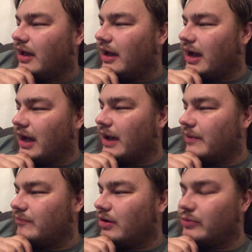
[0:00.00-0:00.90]

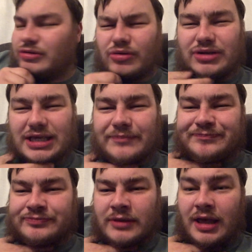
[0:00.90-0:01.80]
And
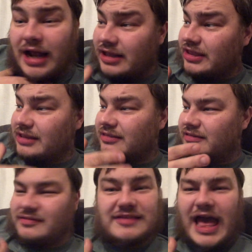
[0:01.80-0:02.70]
I think the
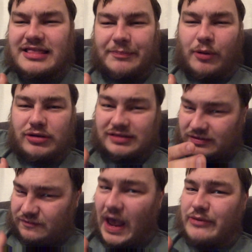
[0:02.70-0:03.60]
setup on it is
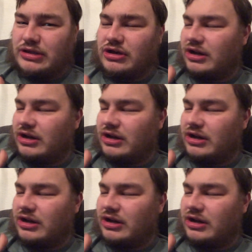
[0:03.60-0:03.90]
very good.